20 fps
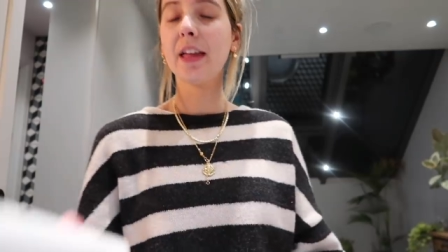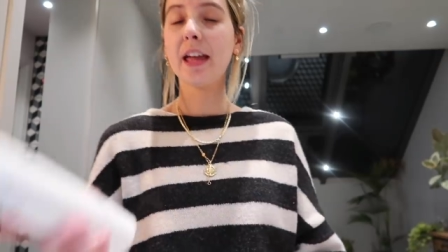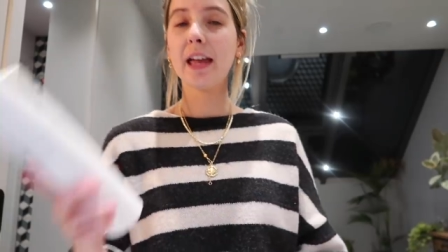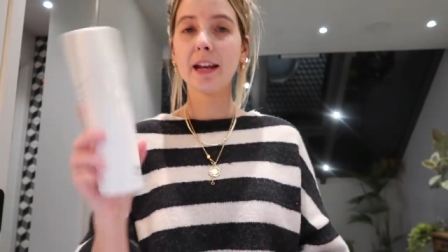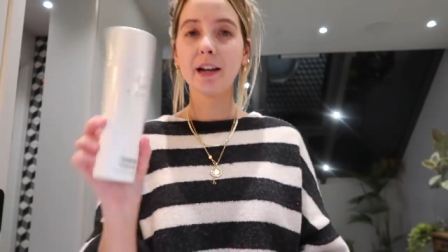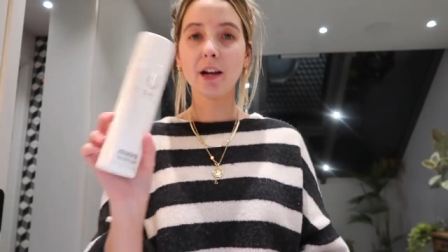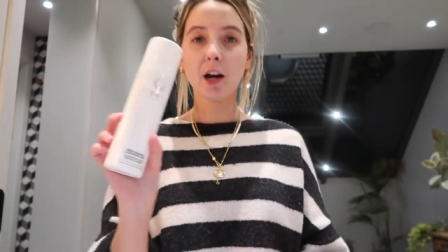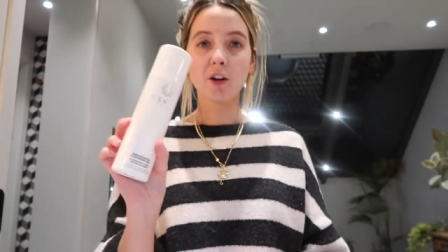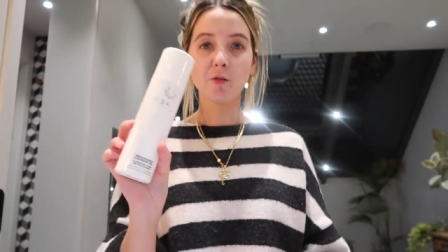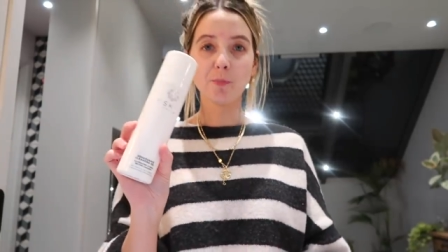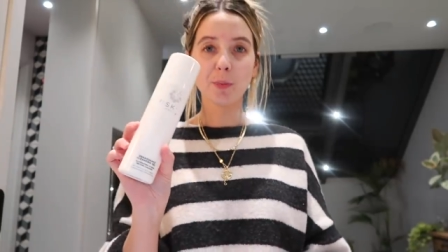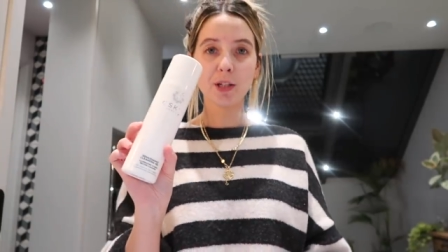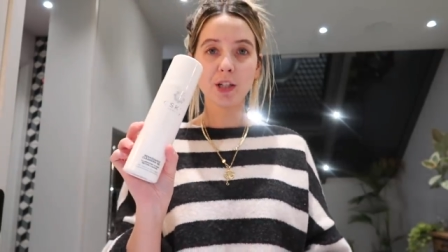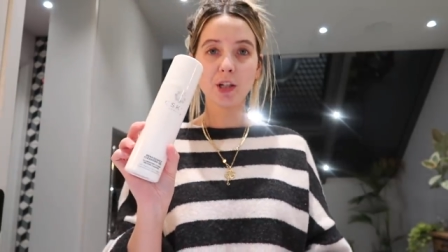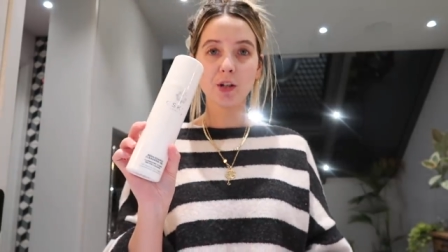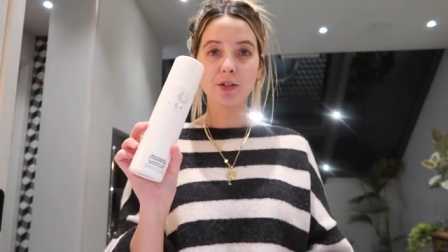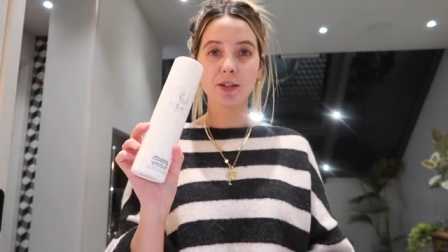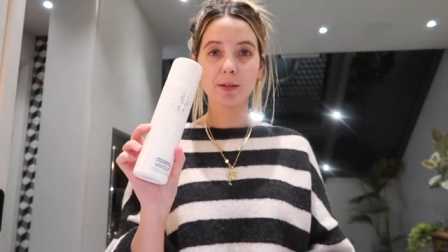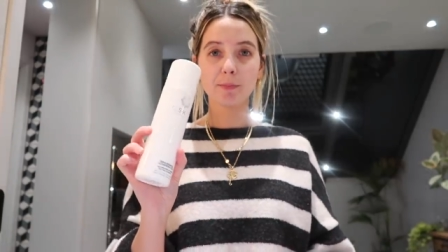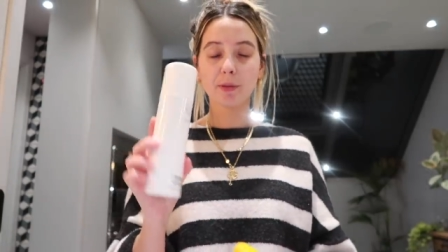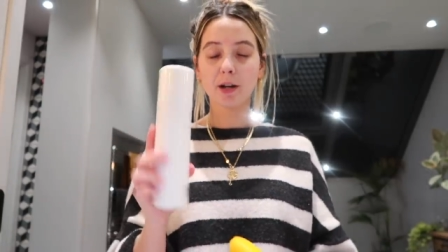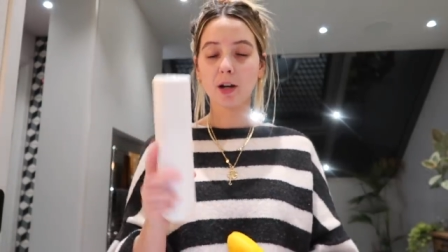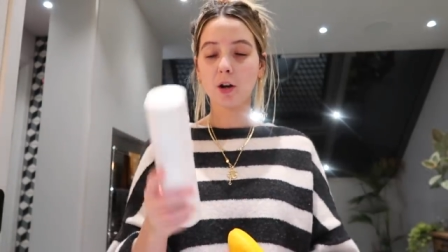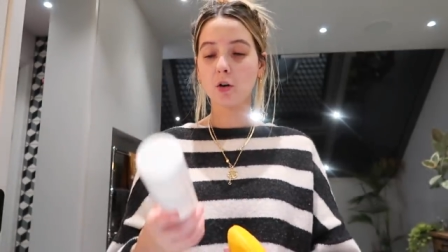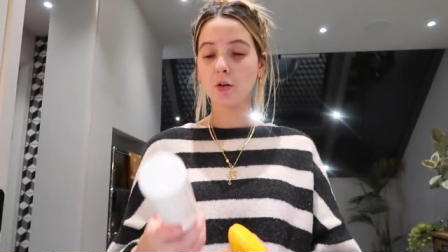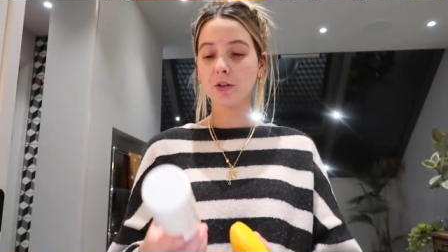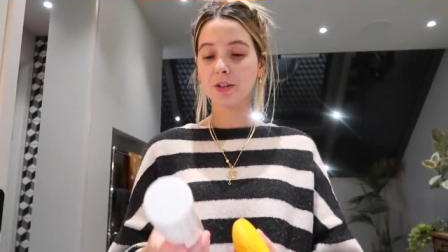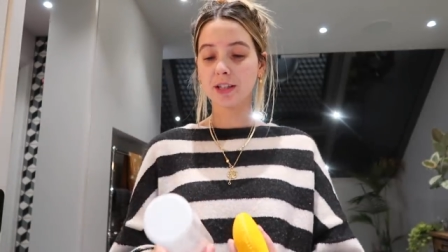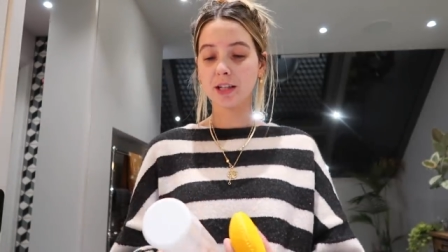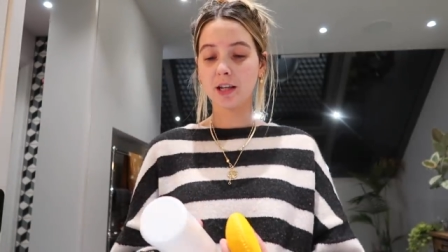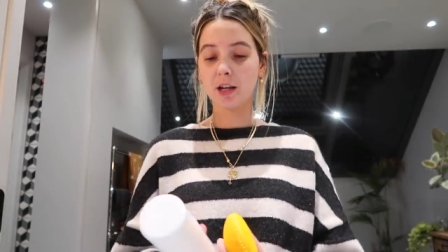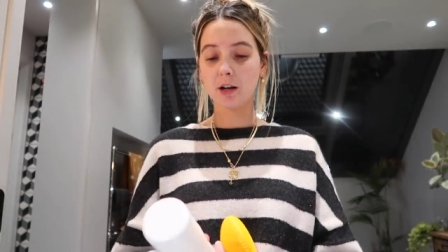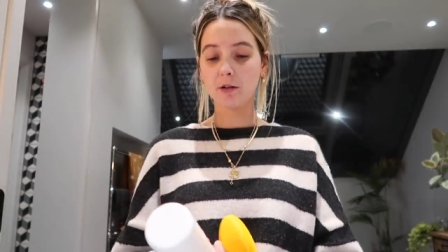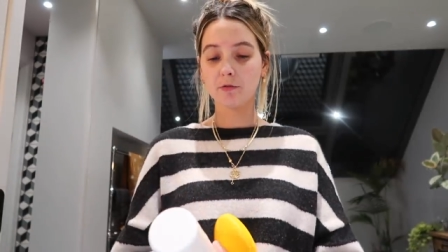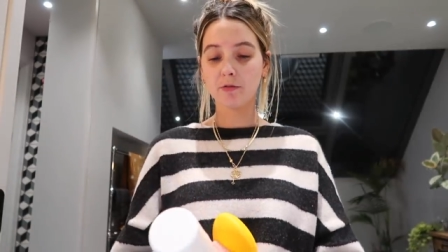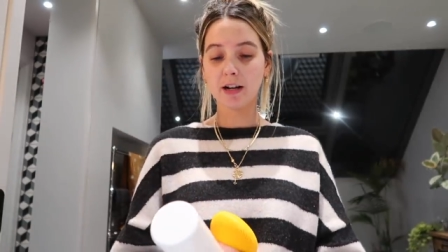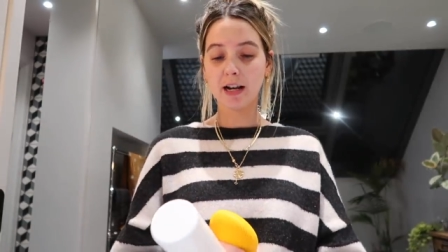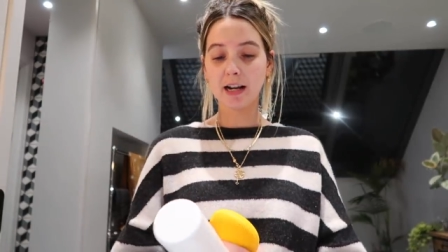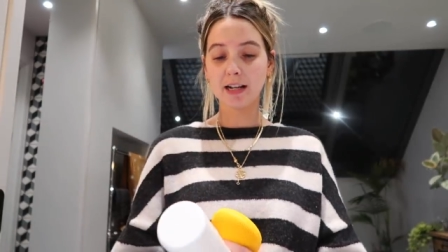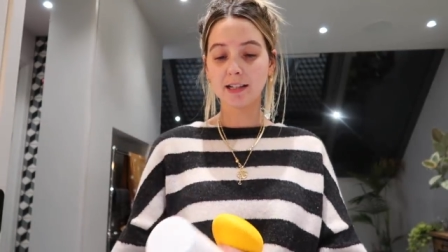then I've been using my Oskia
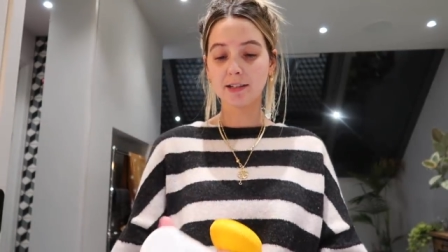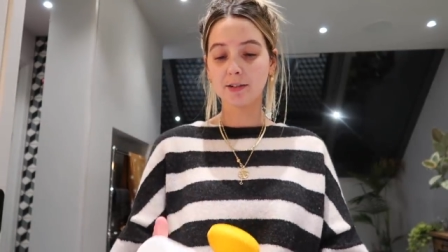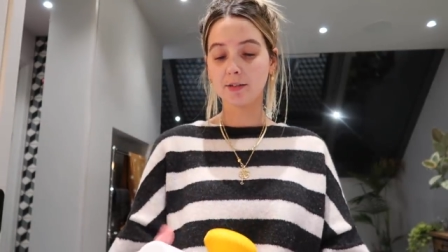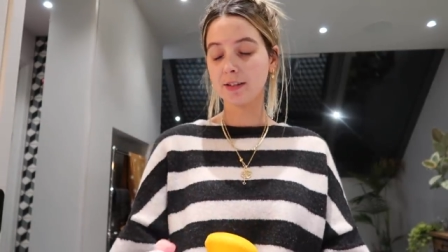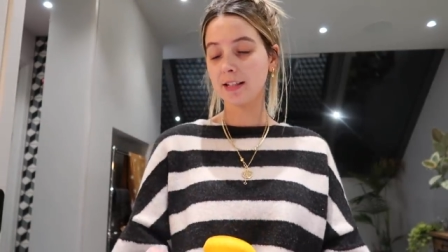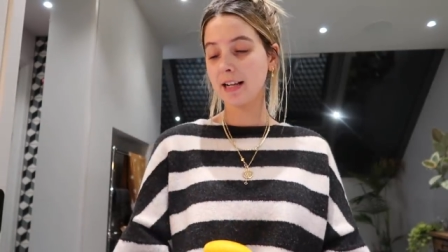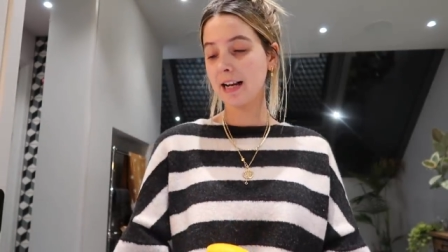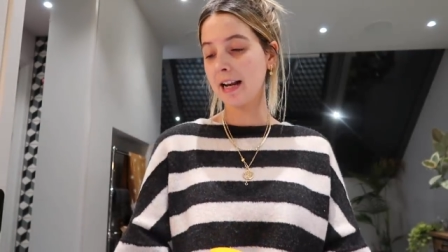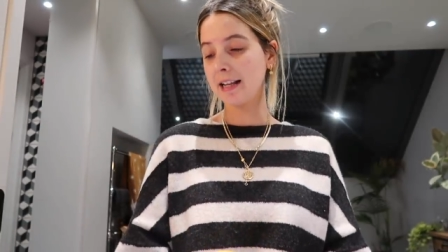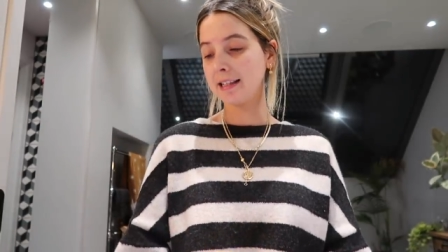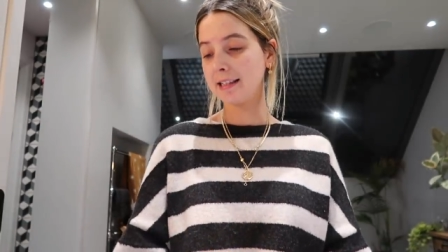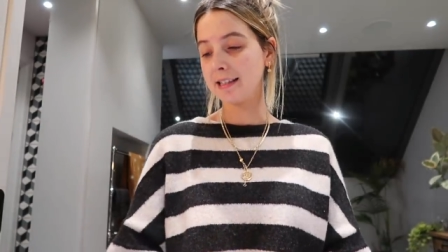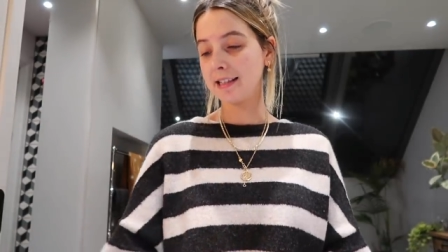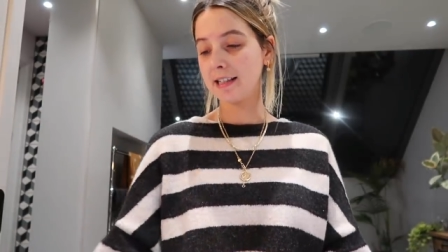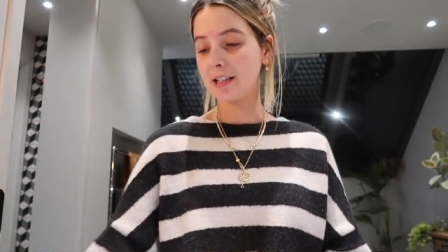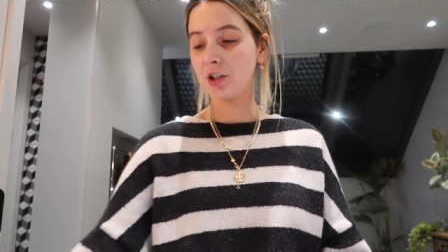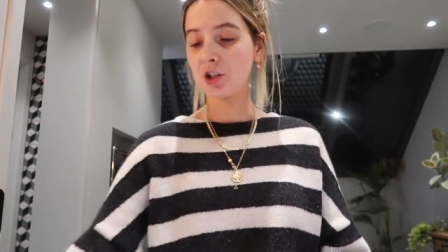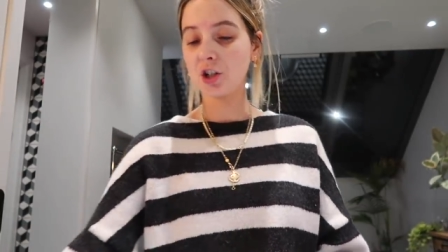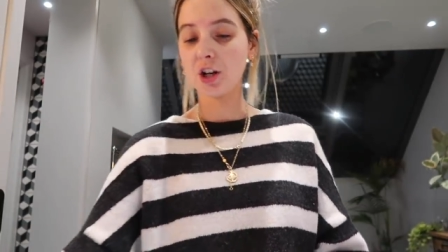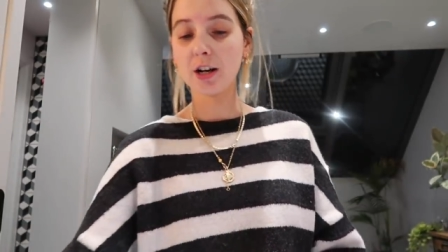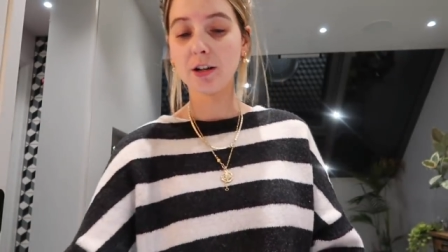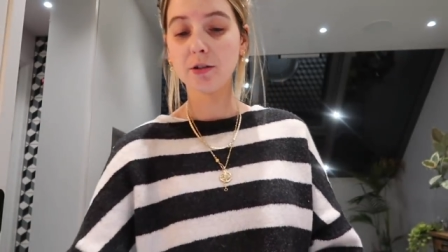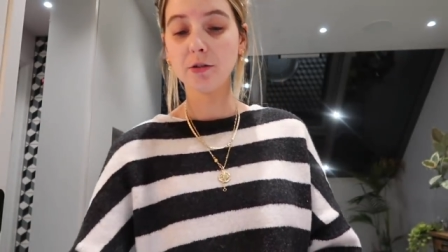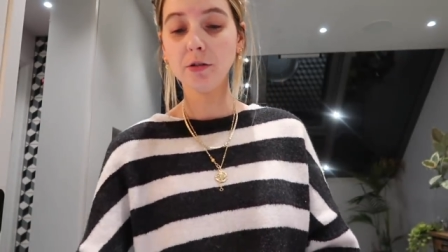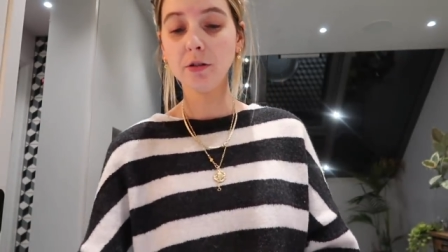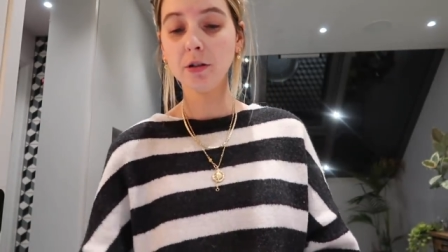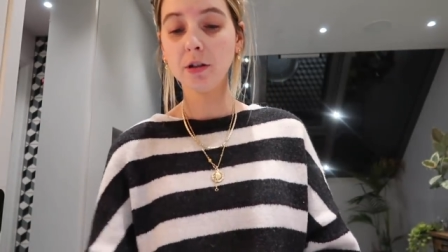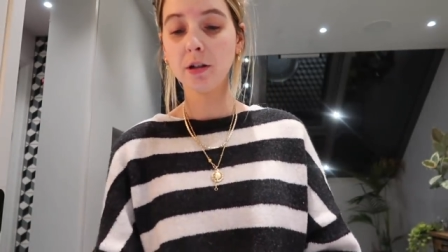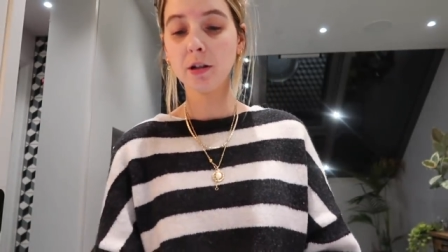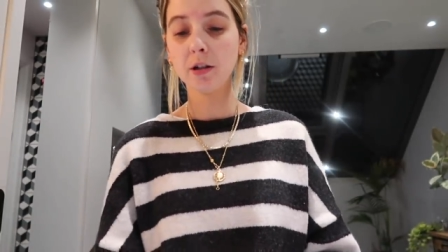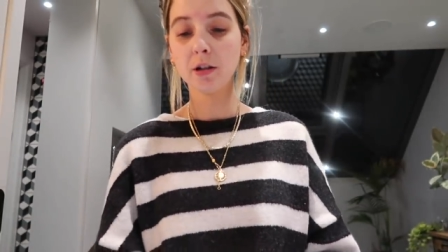Renaissance Cleansing Gel.